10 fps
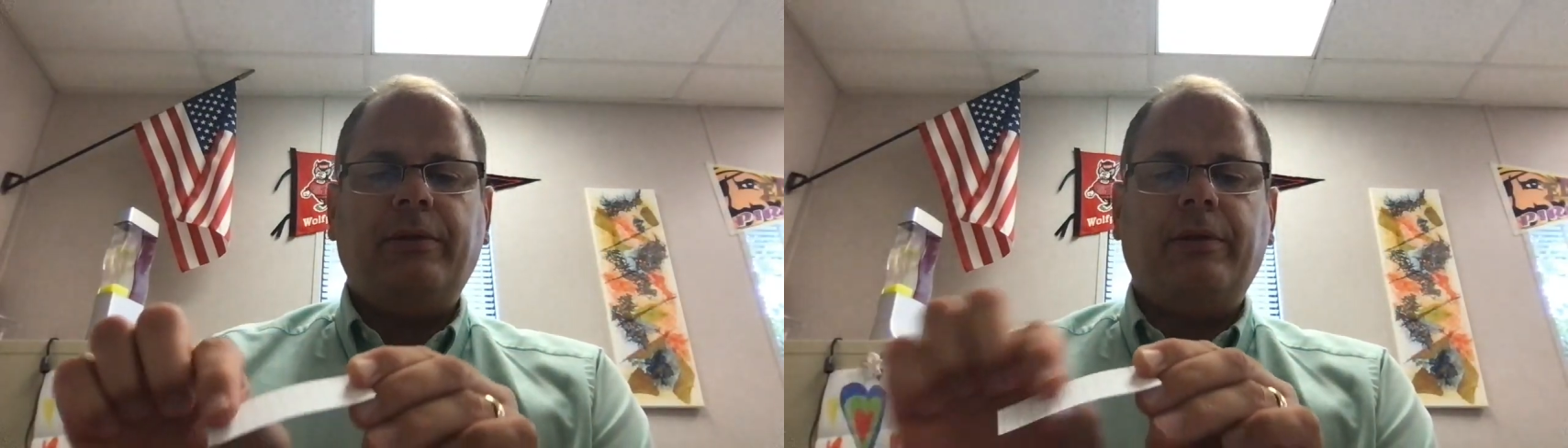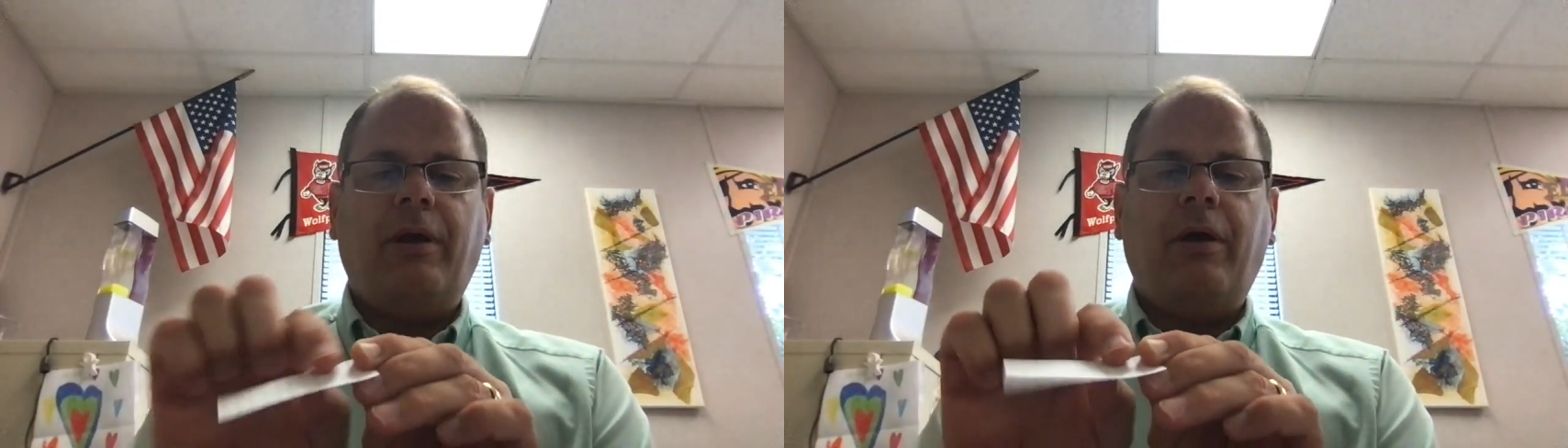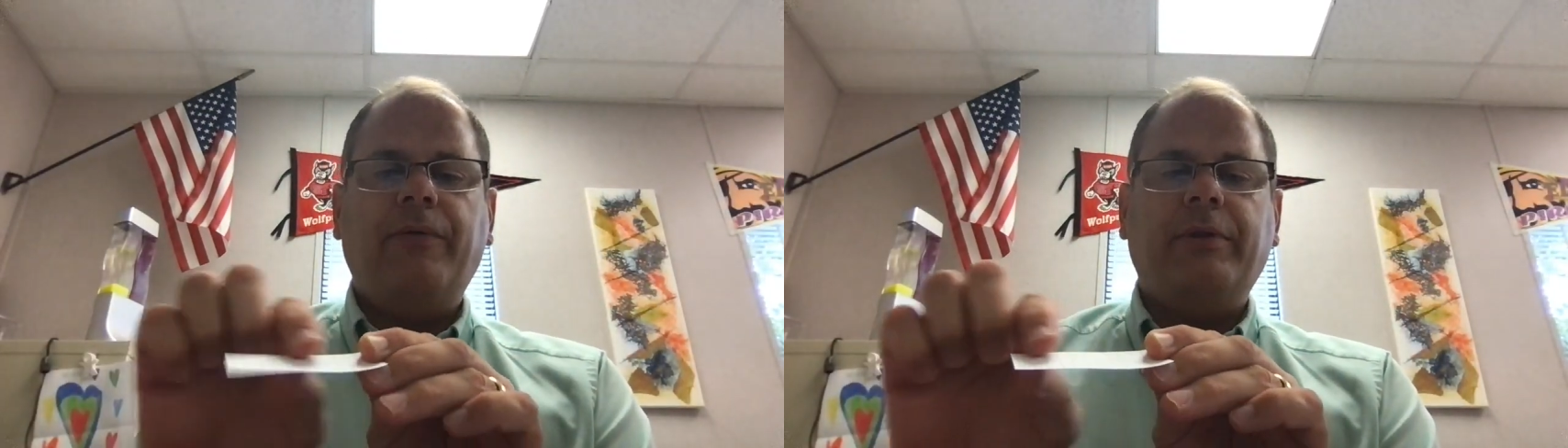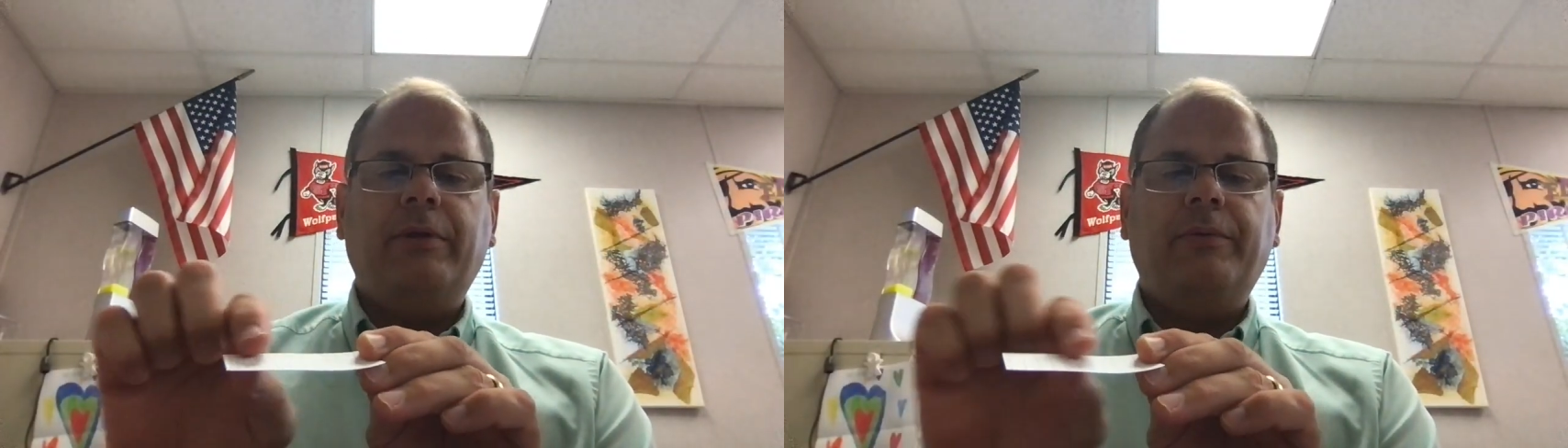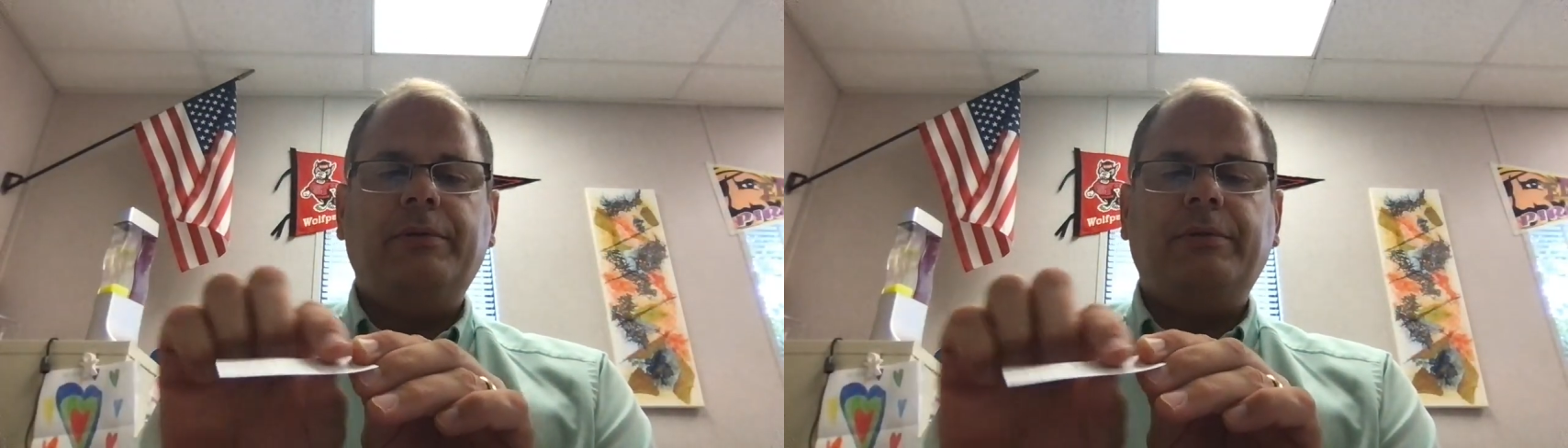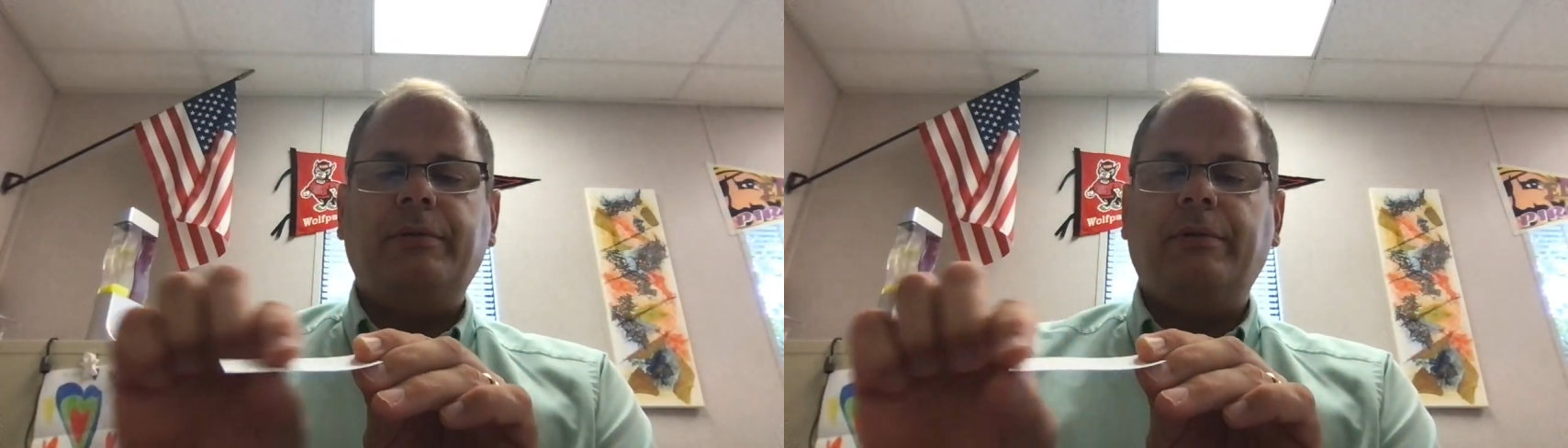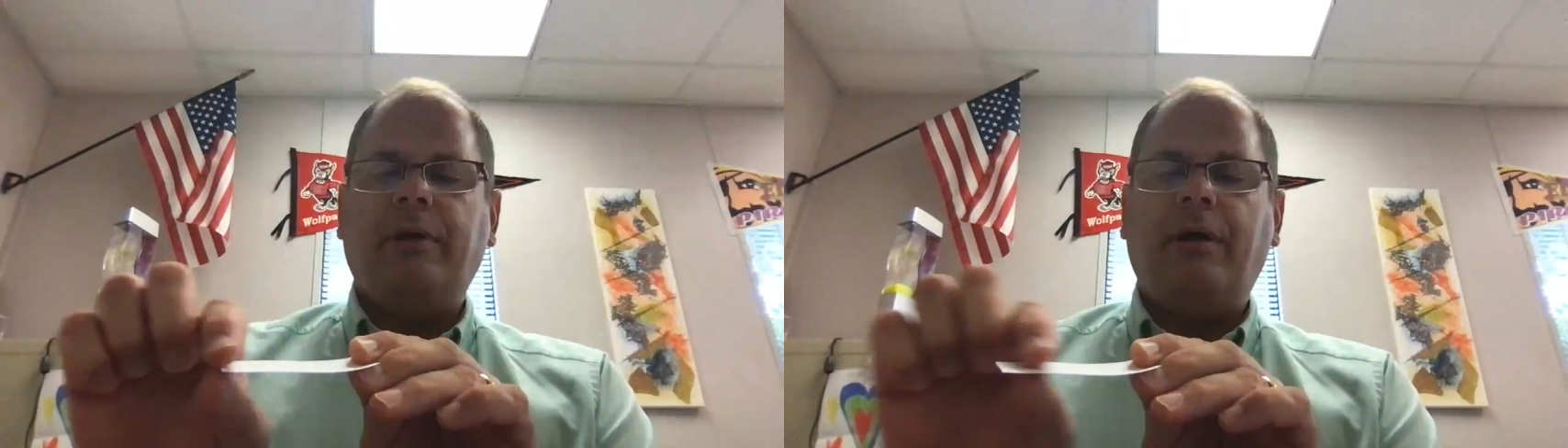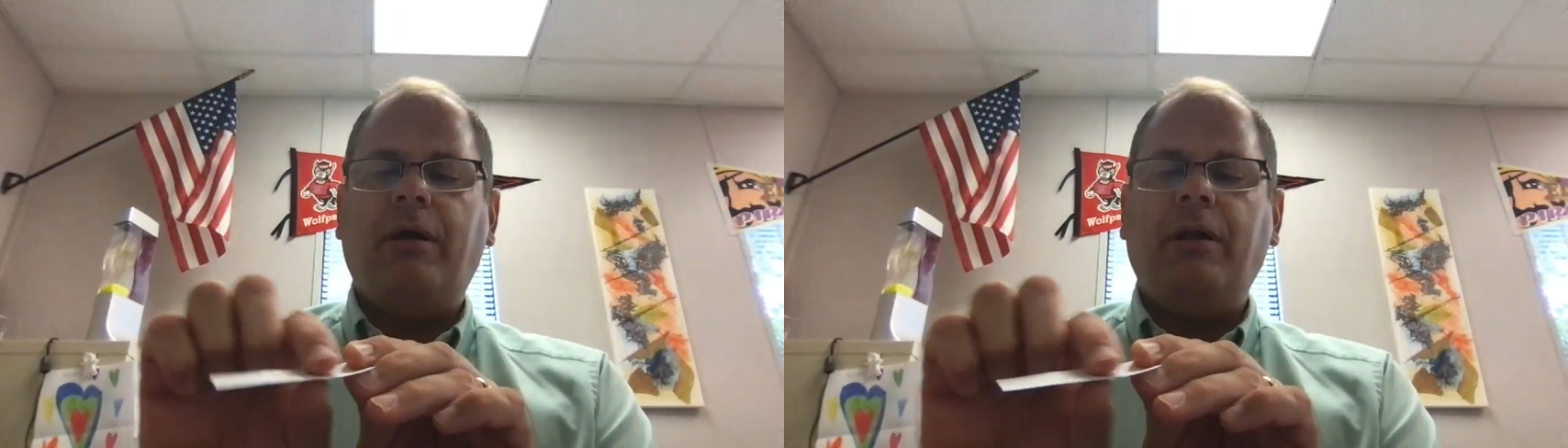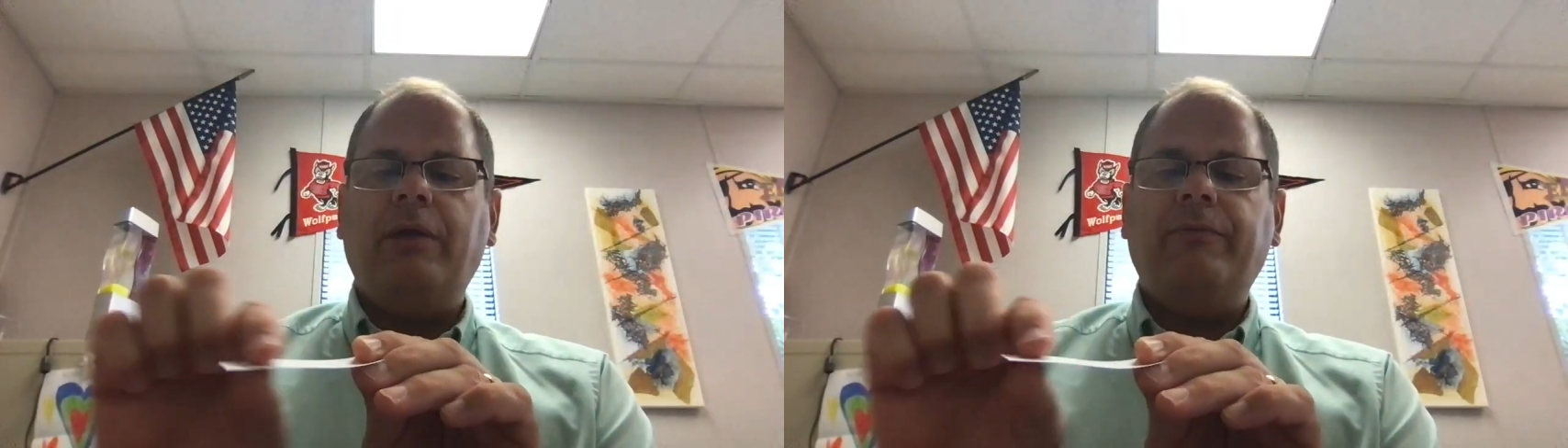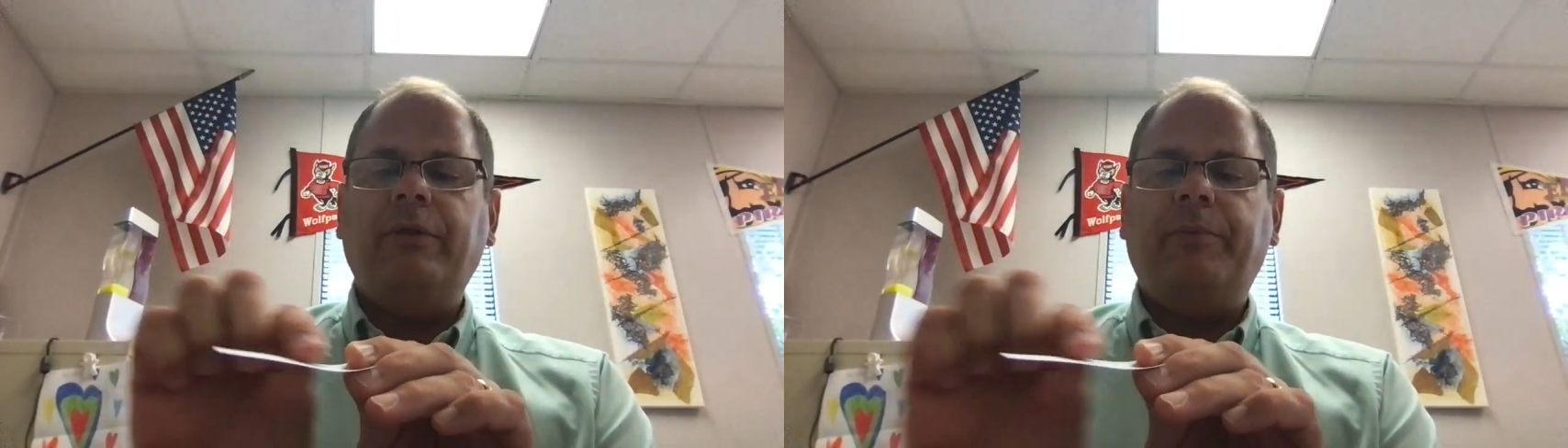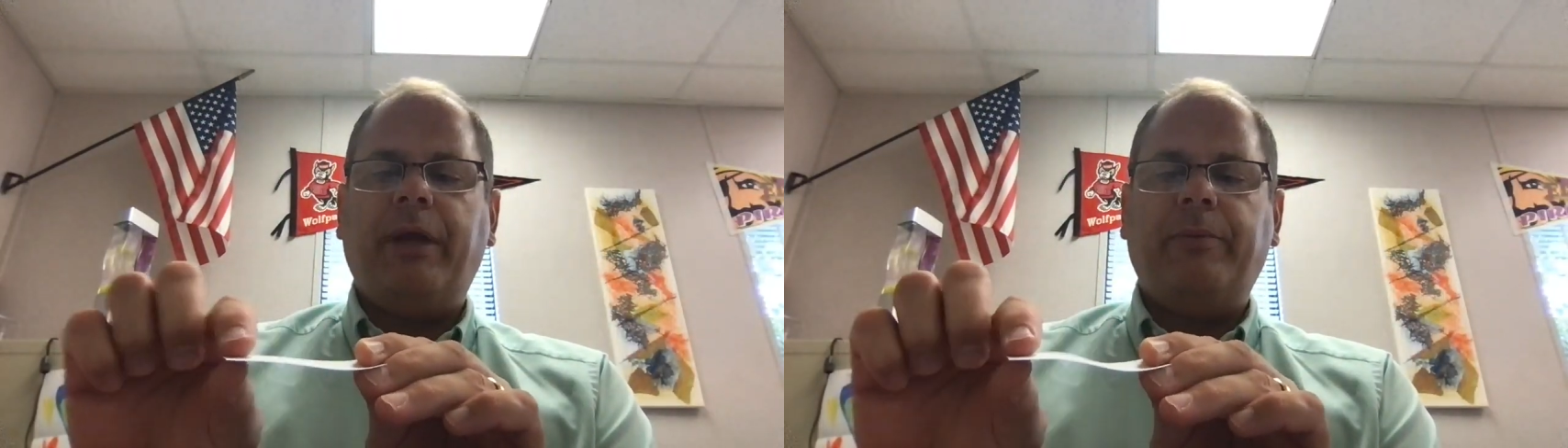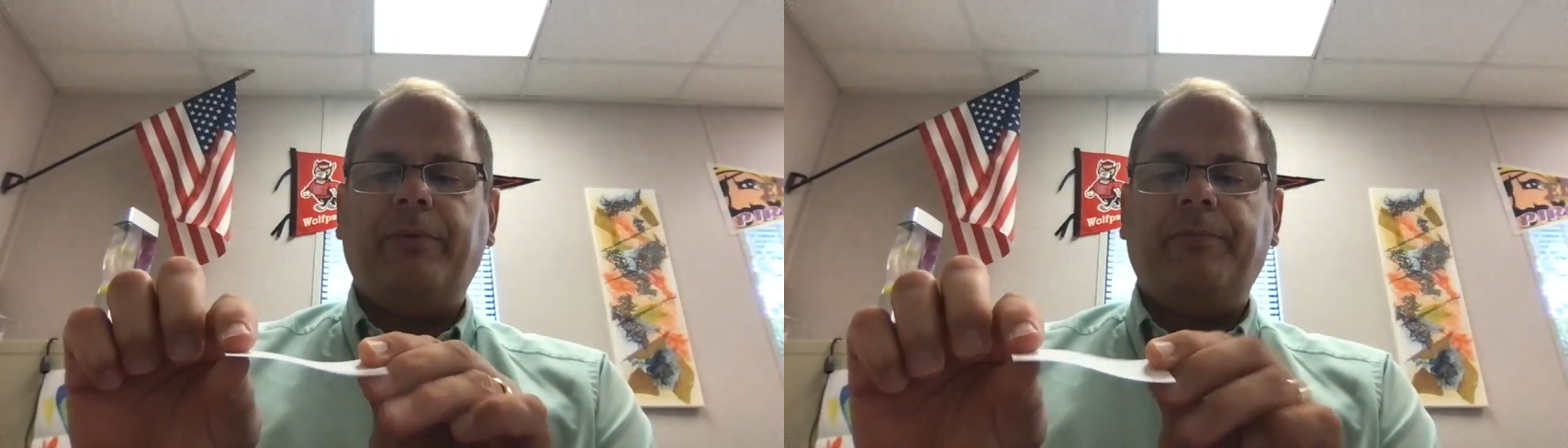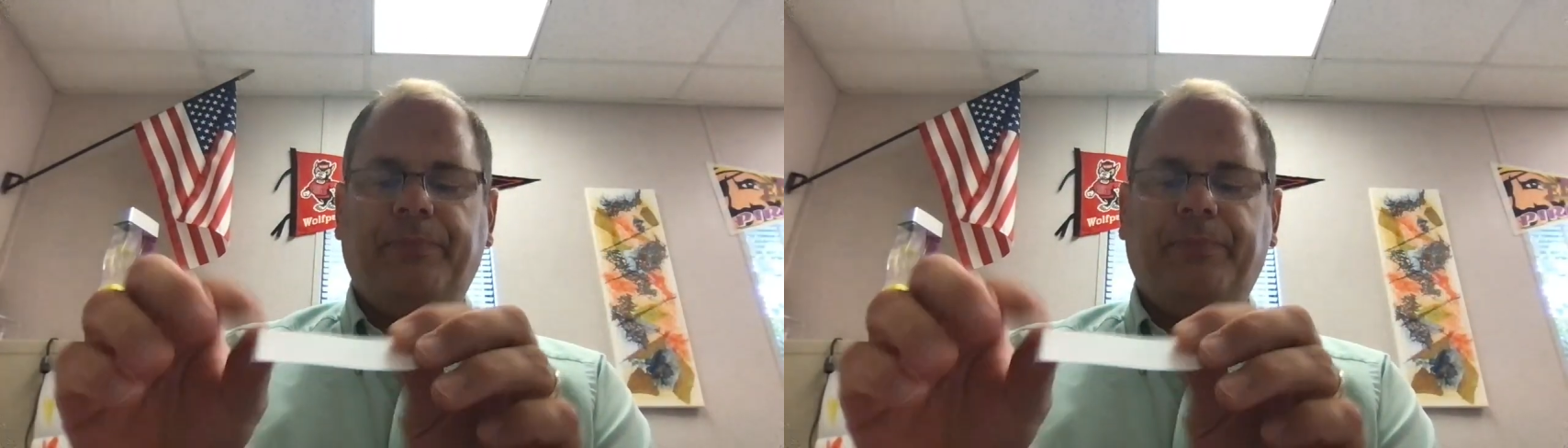all the glue is all over the paper.